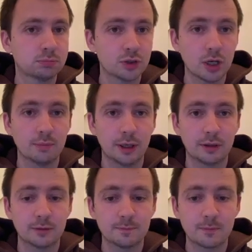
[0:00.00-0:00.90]

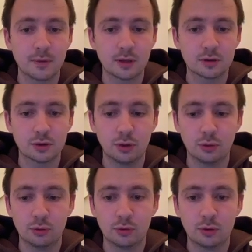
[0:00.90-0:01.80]
checkmate.
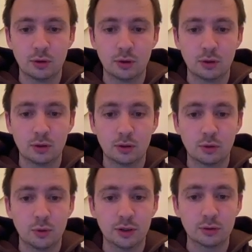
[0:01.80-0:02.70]
So
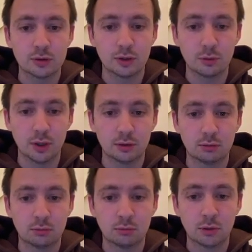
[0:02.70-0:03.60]
queen to c1.
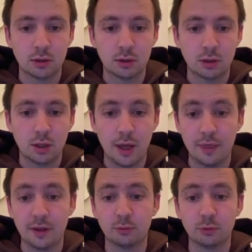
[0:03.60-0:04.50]

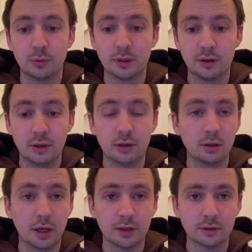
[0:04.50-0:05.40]
And that will be the
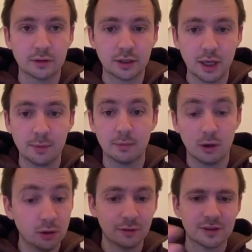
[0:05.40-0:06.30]
end of the game.
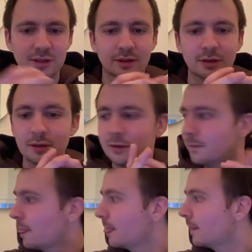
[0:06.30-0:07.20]
All of a sudden,
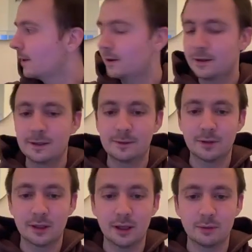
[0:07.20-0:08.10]

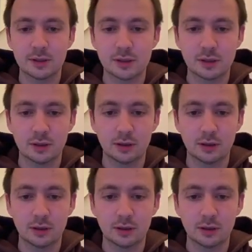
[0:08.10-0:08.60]
the game has